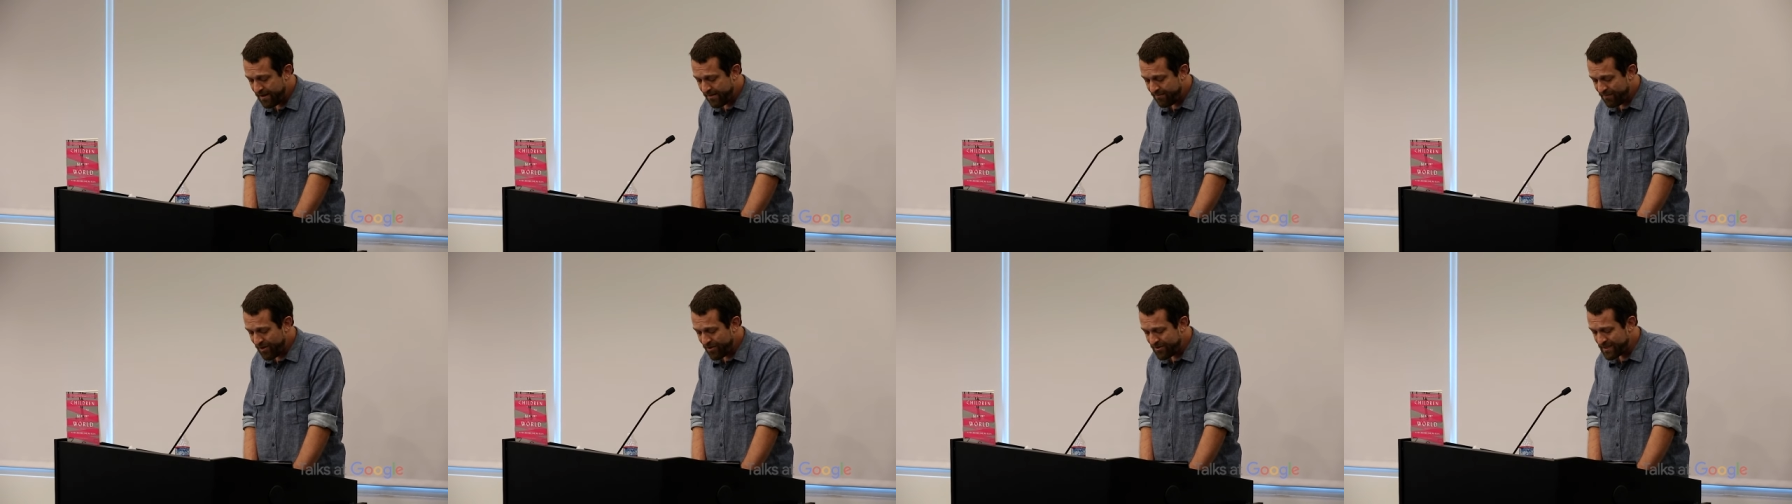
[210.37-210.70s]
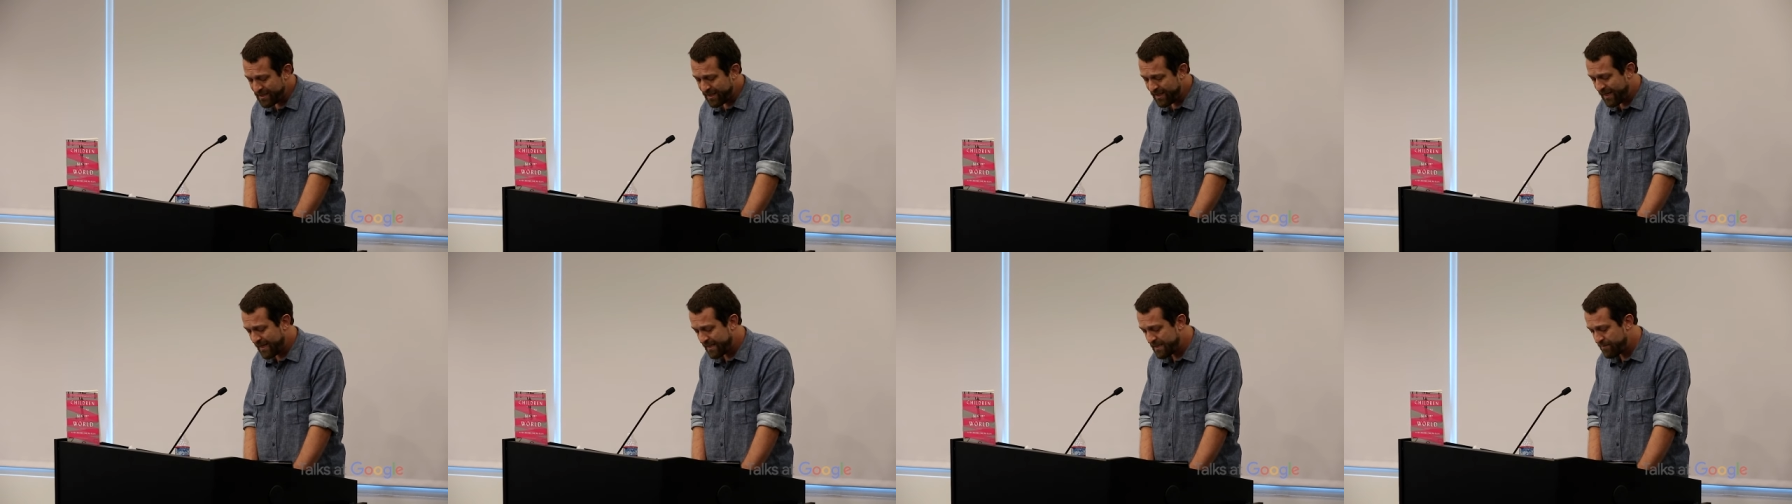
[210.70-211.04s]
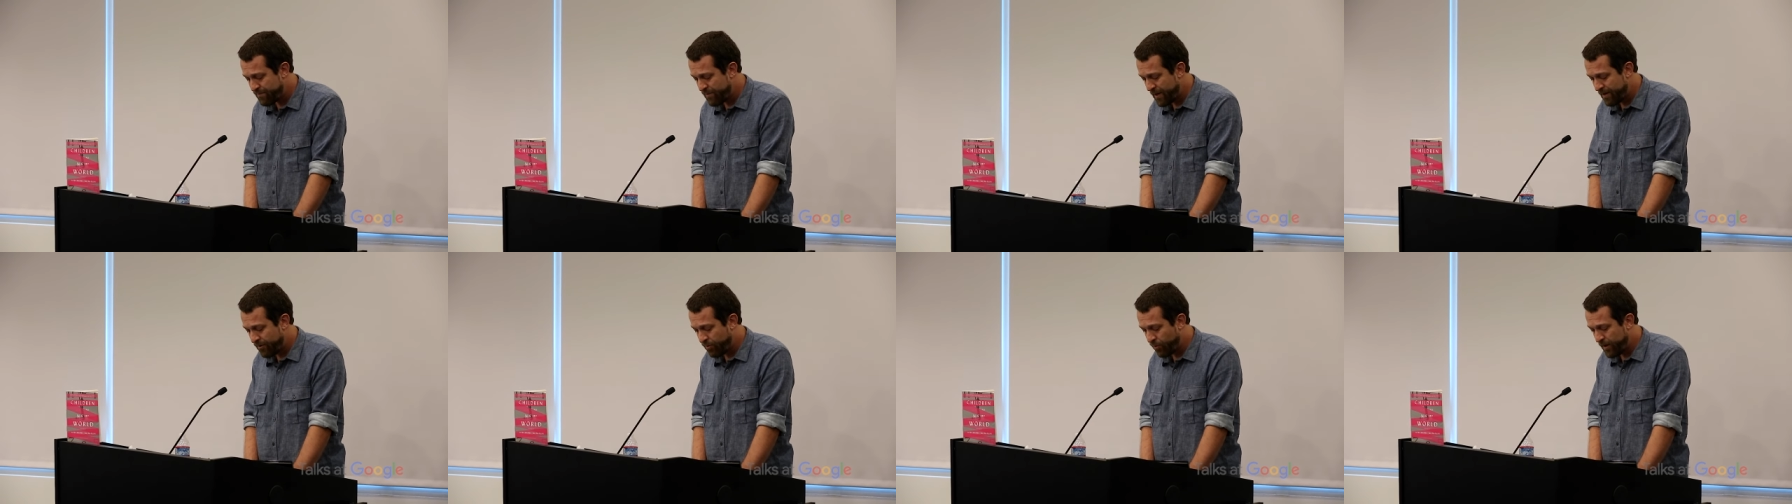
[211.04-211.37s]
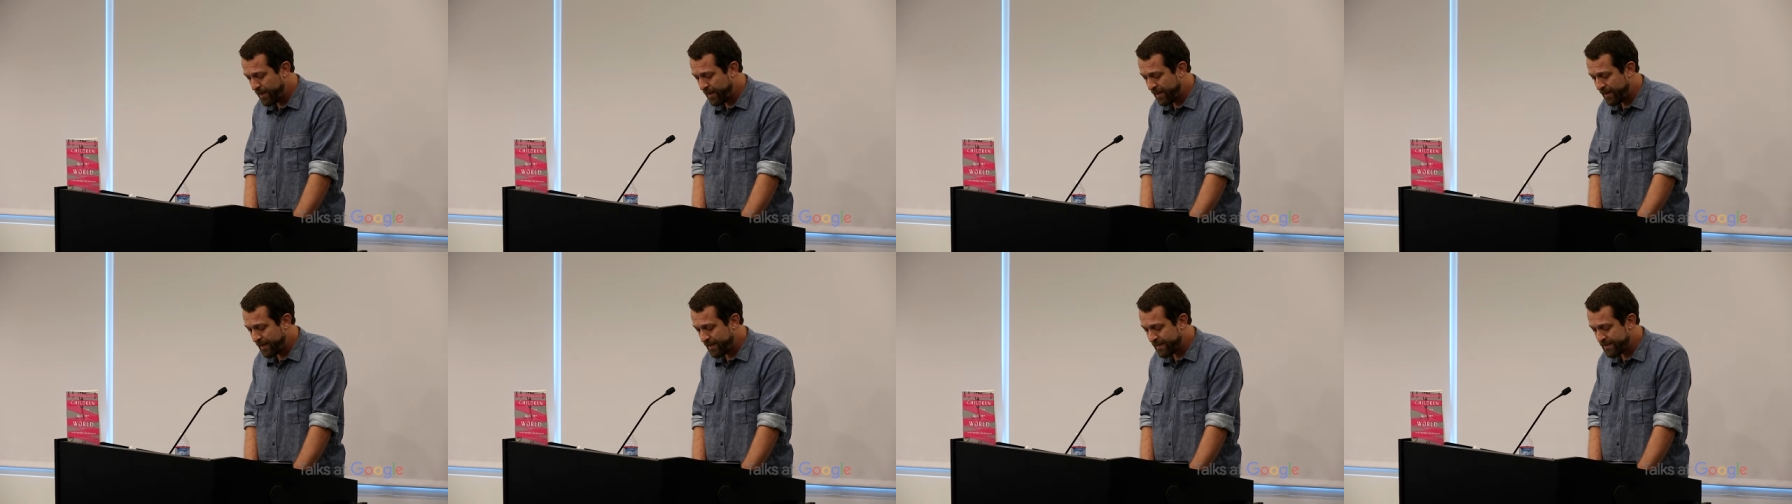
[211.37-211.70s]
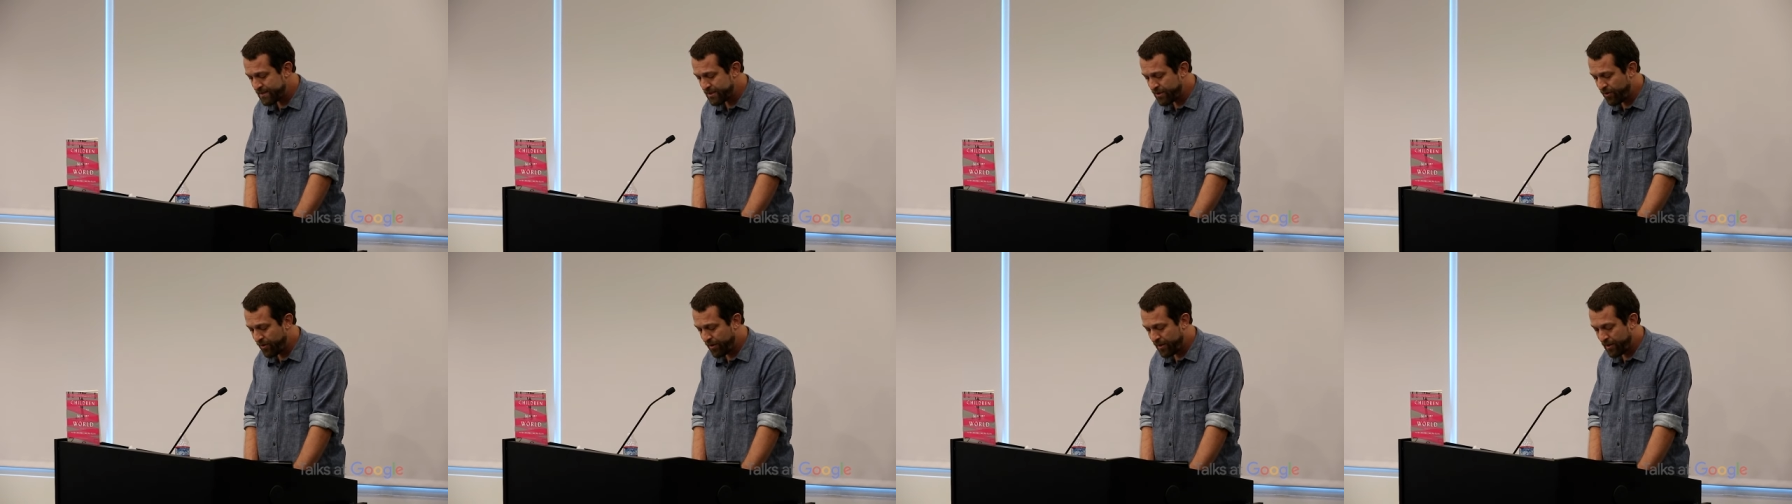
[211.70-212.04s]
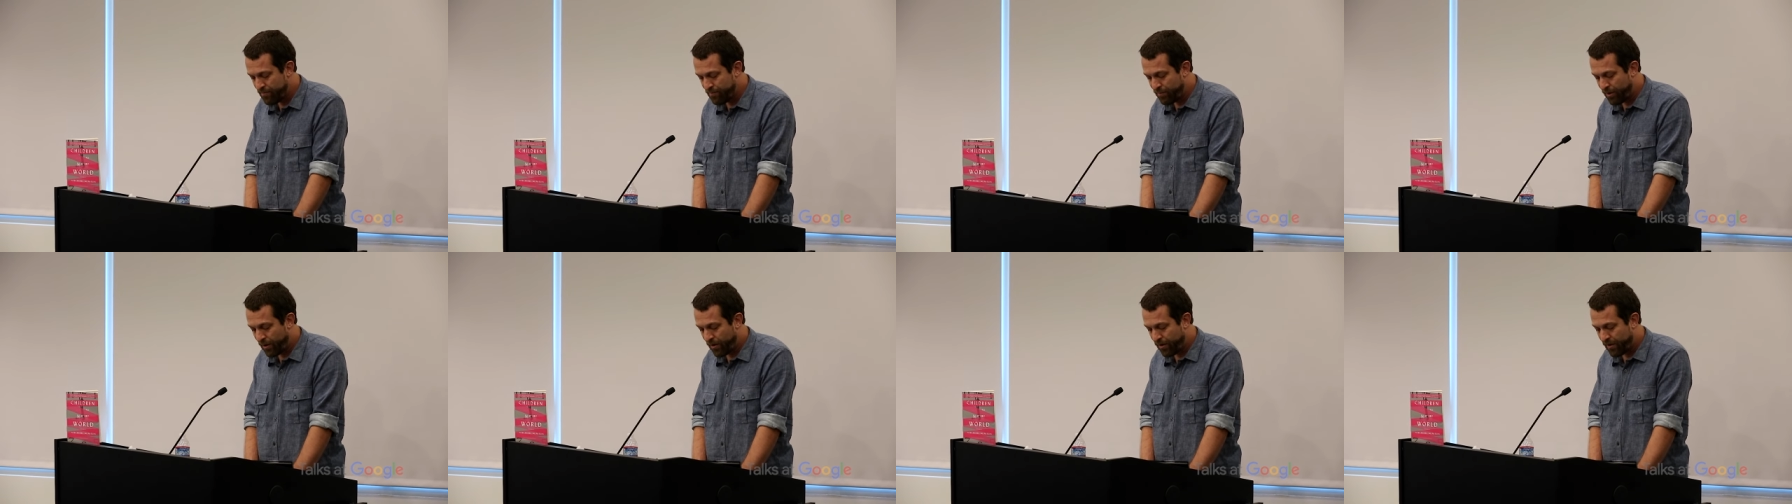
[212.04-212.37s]
mostly I'd spend weekends going to
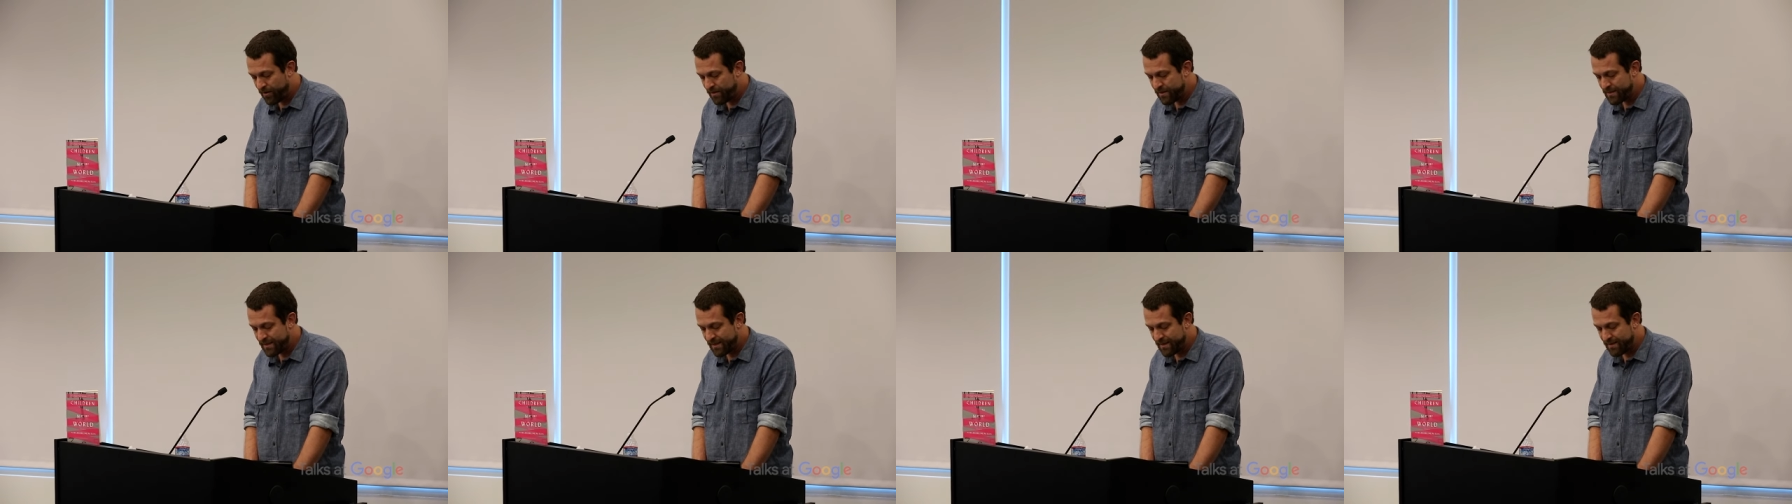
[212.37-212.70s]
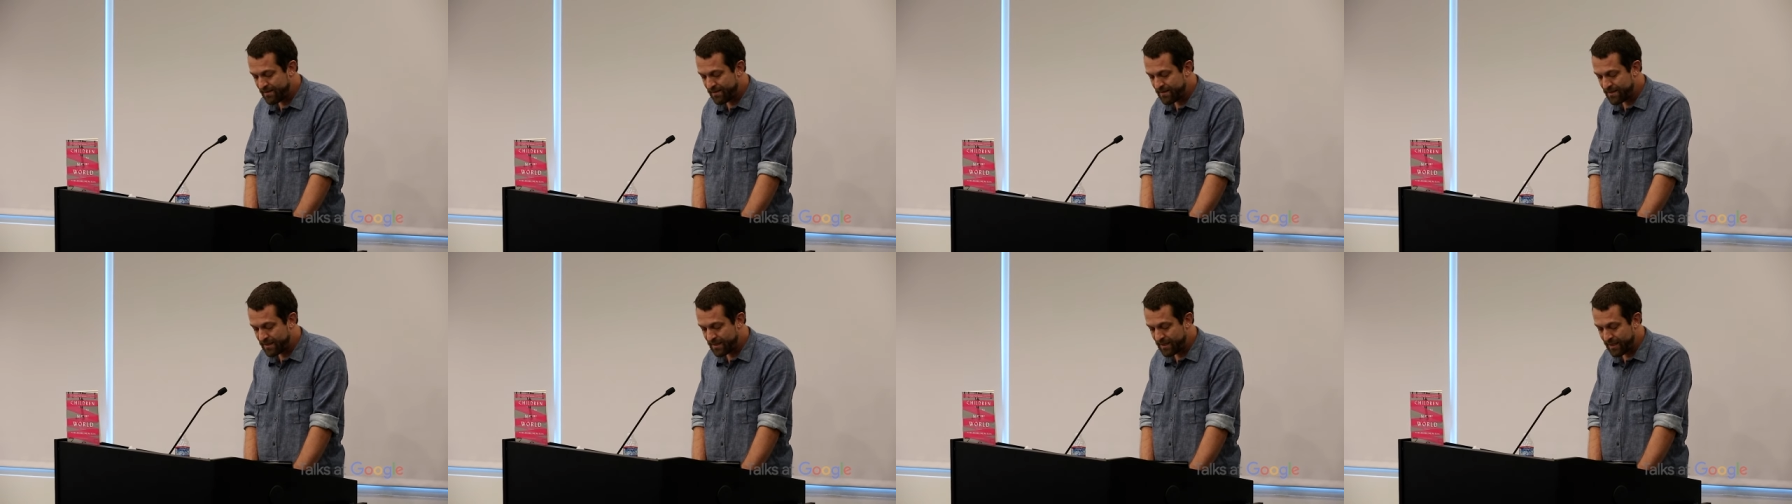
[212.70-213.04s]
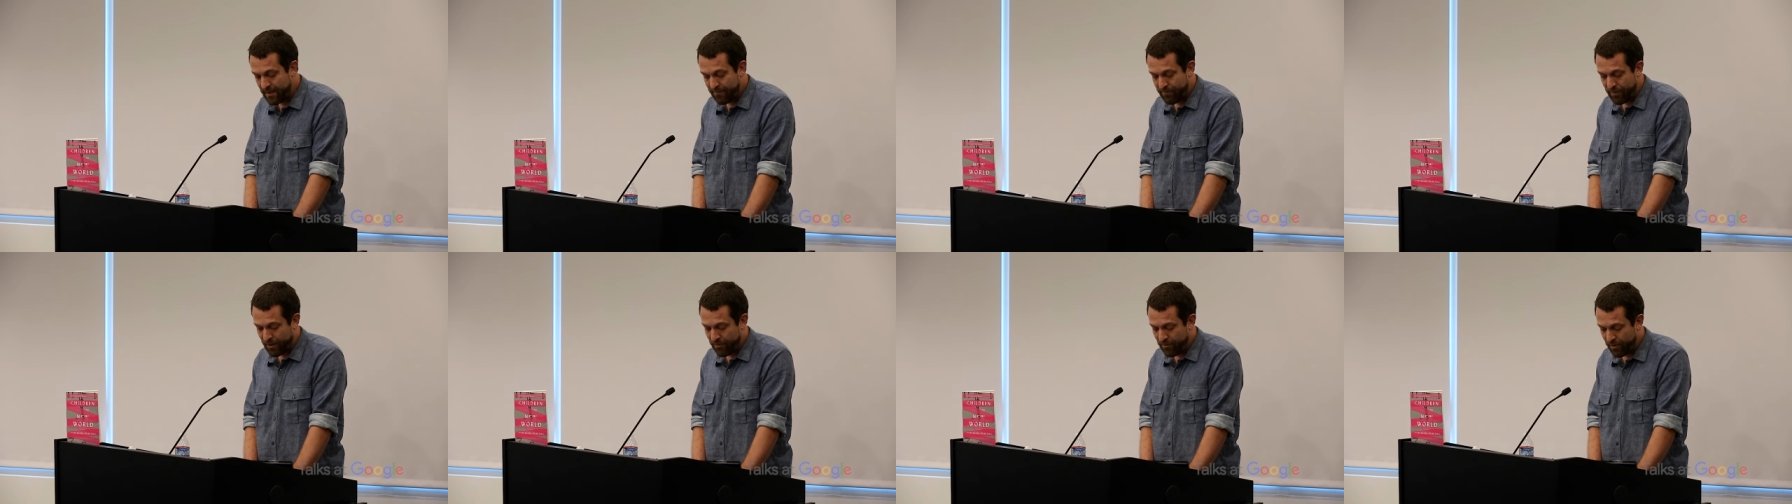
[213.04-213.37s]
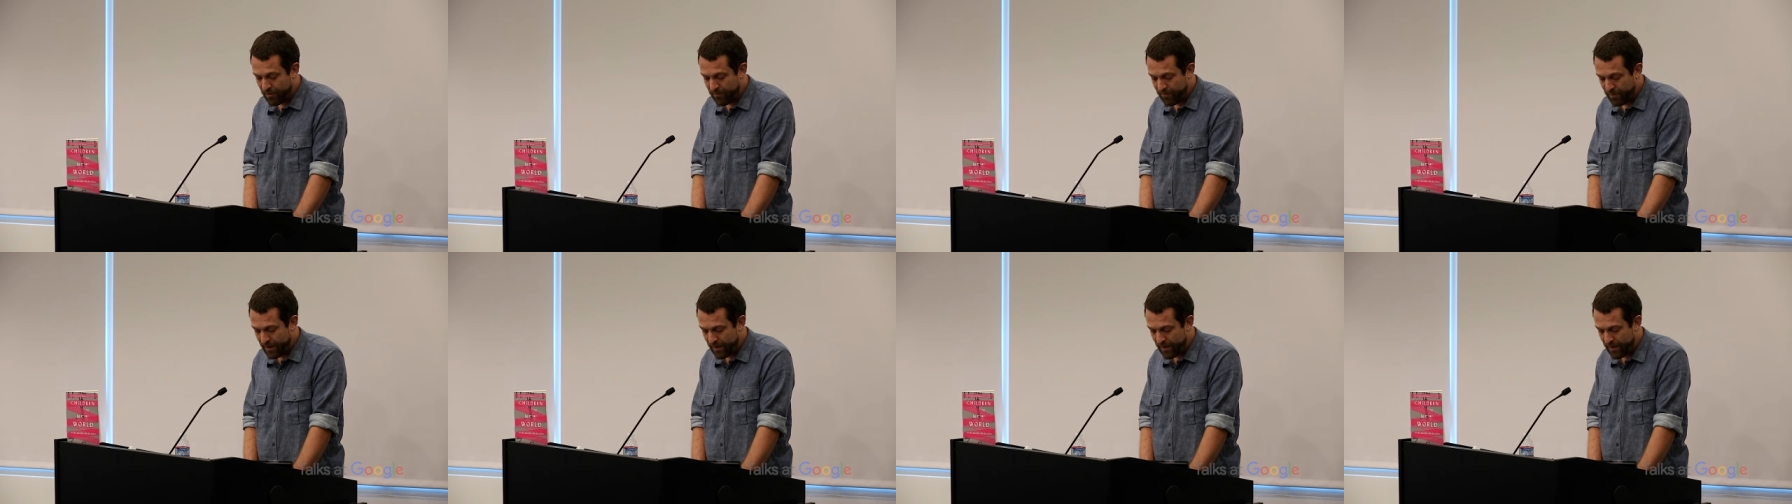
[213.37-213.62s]
bars and sleeping with